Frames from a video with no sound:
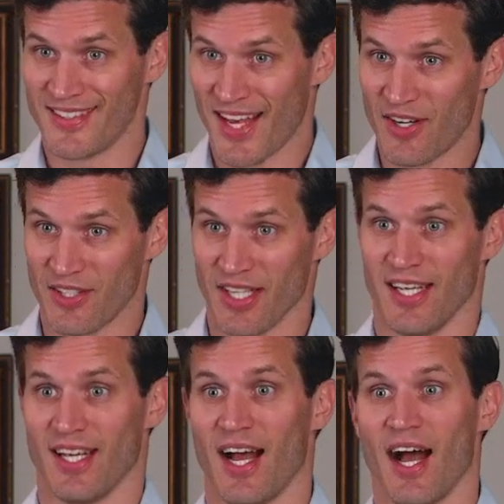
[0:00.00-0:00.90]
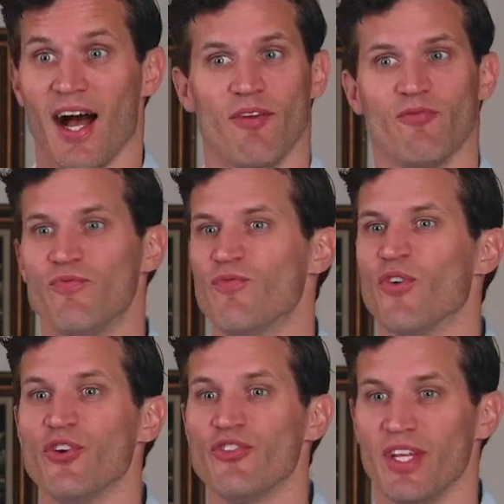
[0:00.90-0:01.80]
people have a lot to say about,
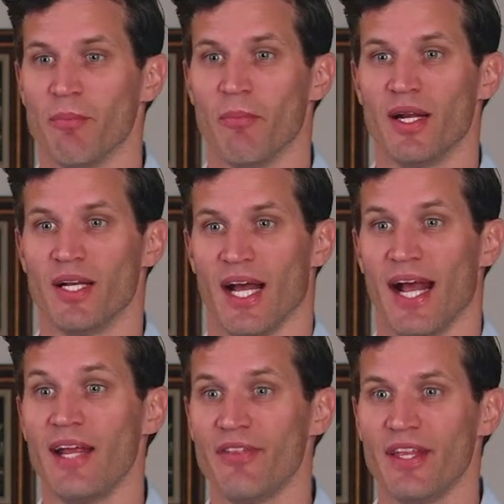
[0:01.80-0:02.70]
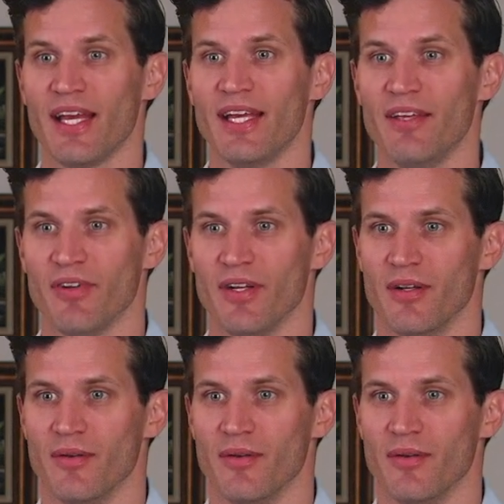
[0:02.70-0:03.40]
and it's not forced or awkward.